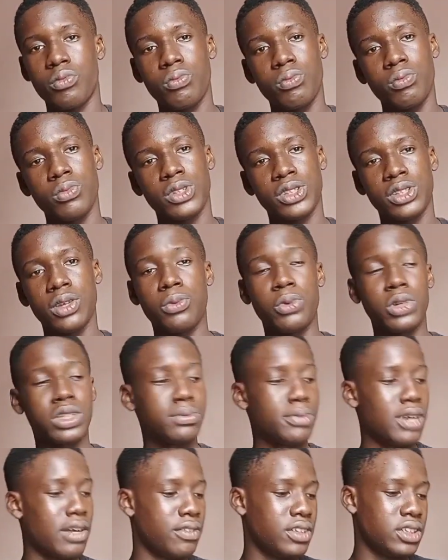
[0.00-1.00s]
stop watching
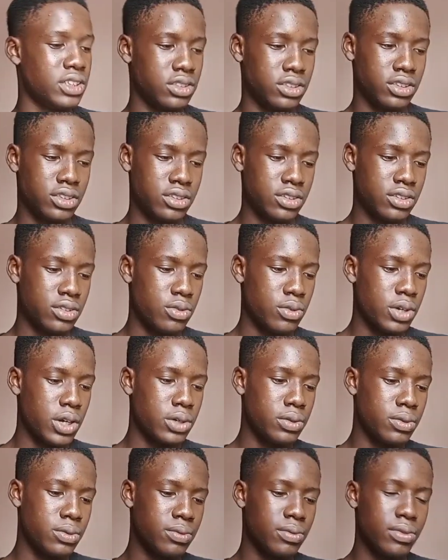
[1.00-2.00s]
my videos.
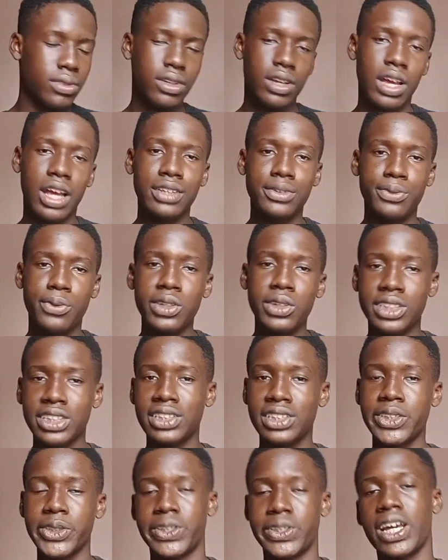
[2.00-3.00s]
Well, and once it
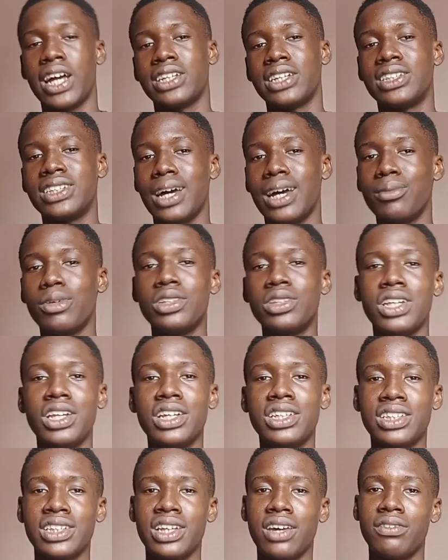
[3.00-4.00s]
still stands, I'm not
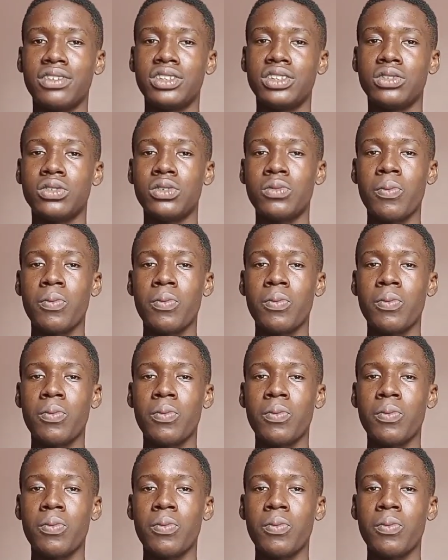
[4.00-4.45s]
deleting that video.